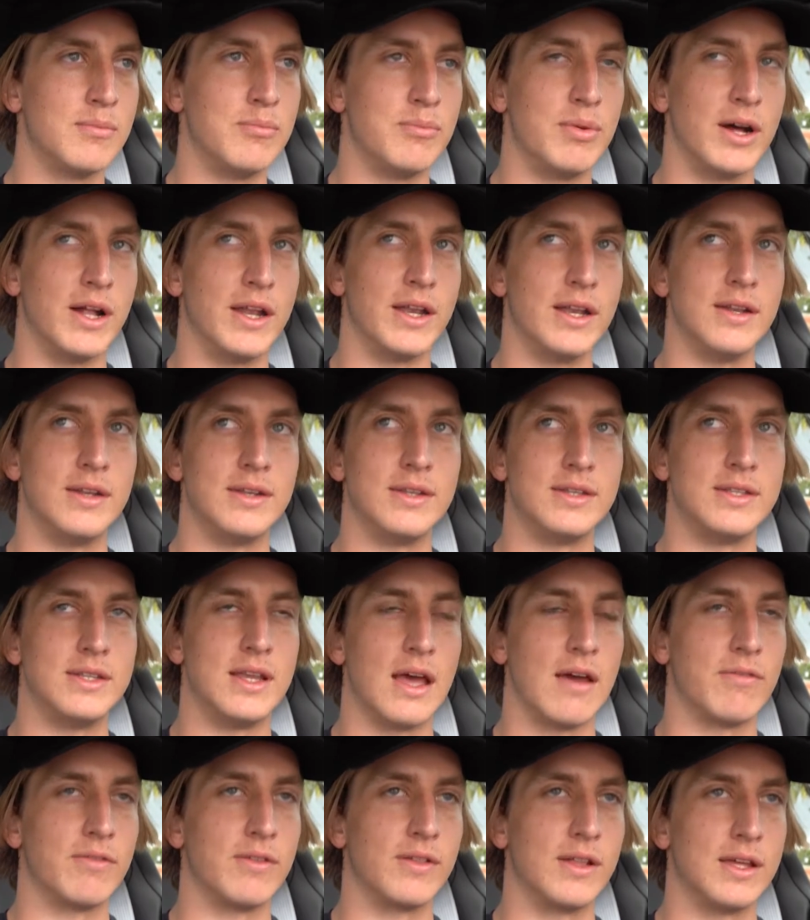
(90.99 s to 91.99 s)
but
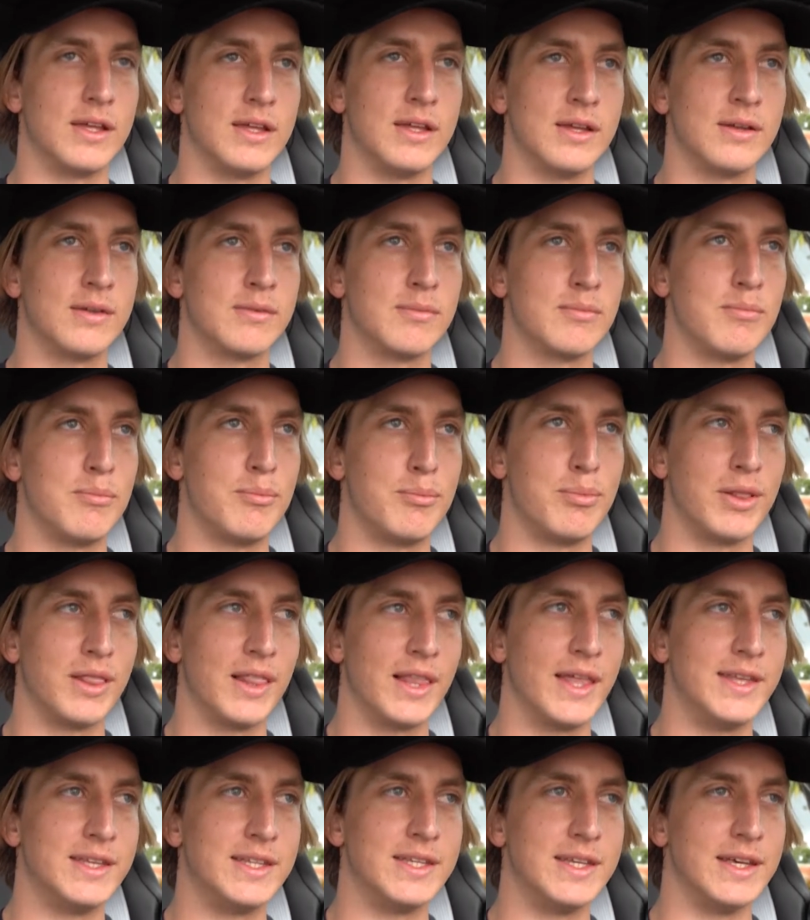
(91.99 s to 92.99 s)
definitely
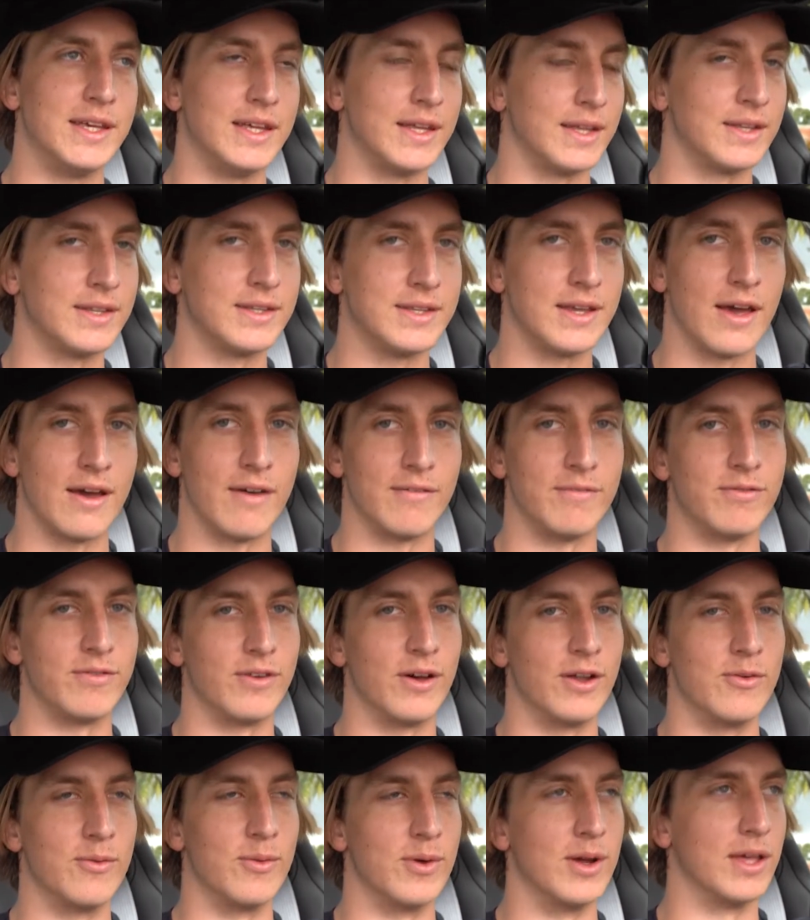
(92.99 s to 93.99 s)
plenty to have
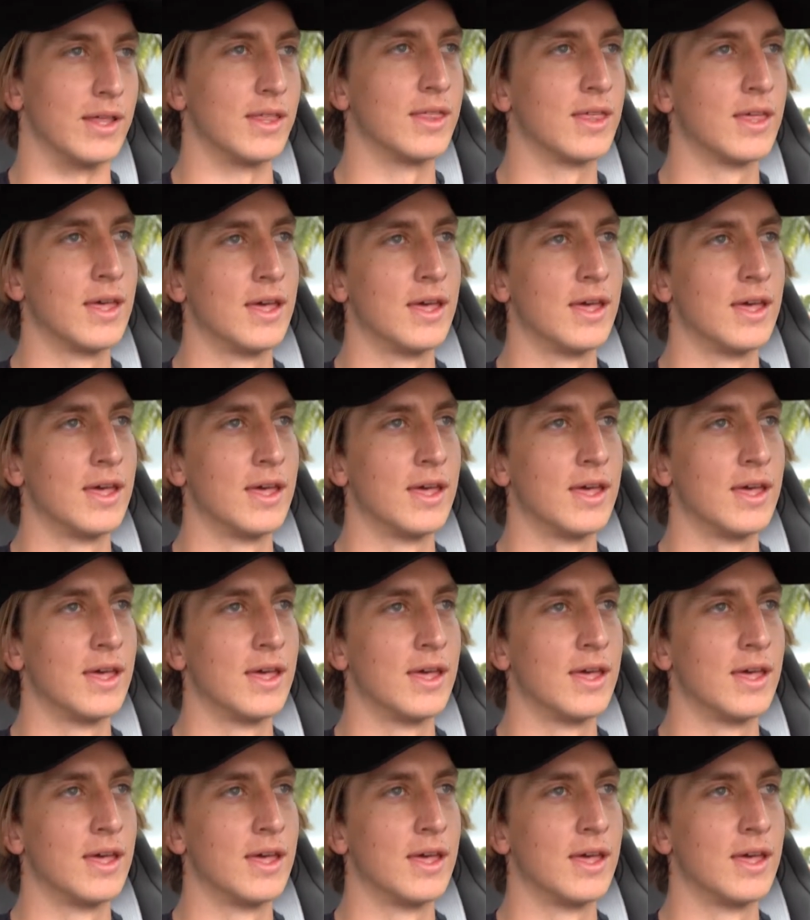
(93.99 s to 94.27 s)
fun with.